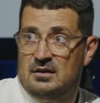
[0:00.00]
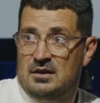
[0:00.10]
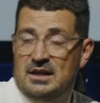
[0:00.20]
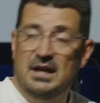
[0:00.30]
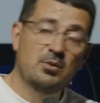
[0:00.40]

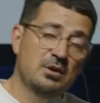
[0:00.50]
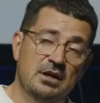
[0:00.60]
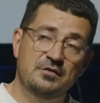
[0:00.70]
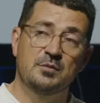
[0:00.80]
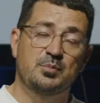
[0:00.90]
And I would
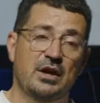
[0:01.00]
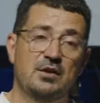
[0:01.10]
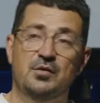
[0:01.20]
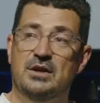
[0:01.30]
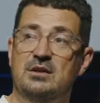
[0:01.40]
love to pray
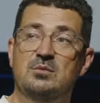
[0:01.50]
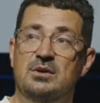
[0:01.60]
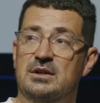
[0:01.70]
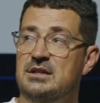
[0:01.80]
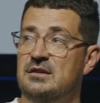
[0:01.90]
for
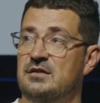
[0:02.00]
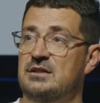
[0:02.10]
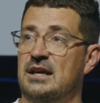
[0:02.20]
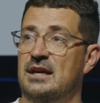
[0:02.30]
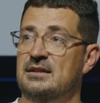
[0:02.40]
anyone here
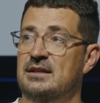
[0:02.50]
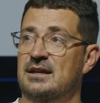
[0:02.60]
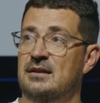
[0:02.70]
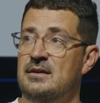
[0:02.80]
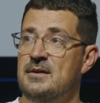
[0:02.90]
today that